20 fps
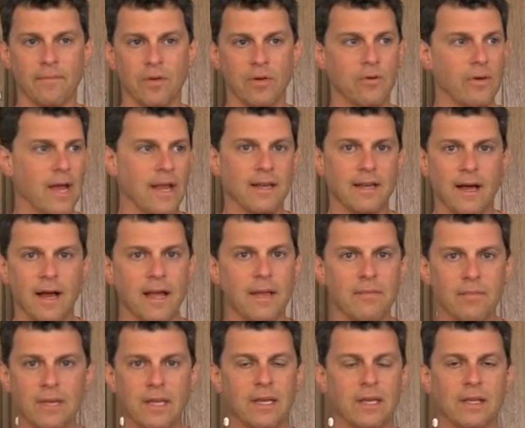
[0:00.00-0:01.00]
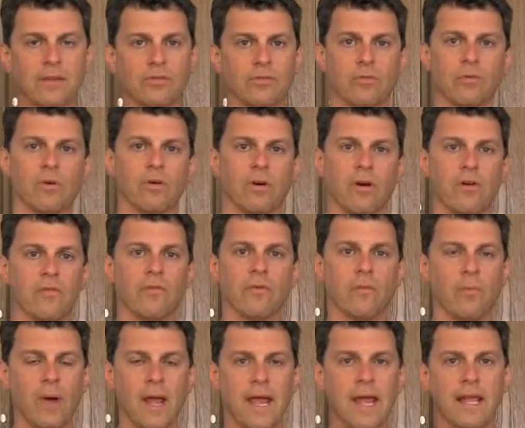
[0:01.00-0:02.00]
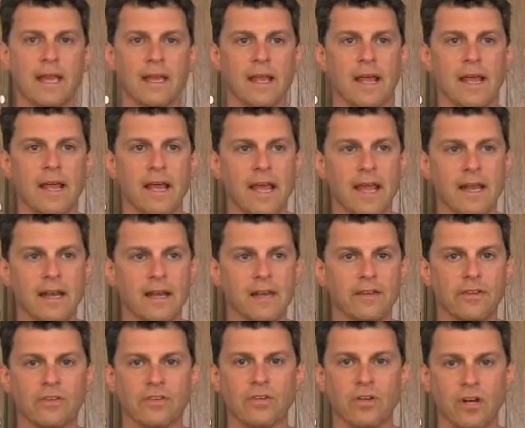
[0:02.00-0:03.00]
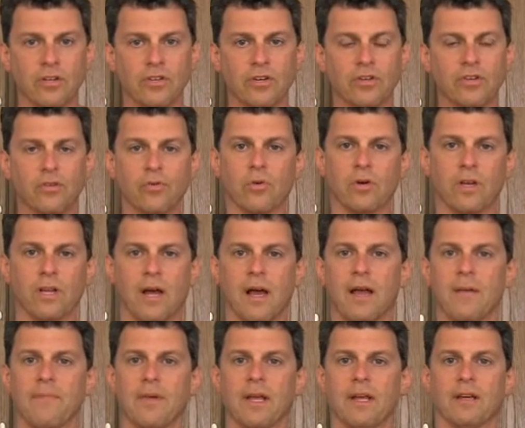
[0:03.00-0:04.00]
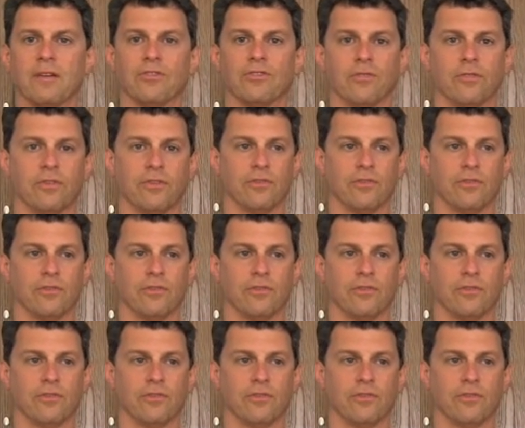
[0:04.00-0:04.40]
who had diabetes or were overweight and in such a short time make a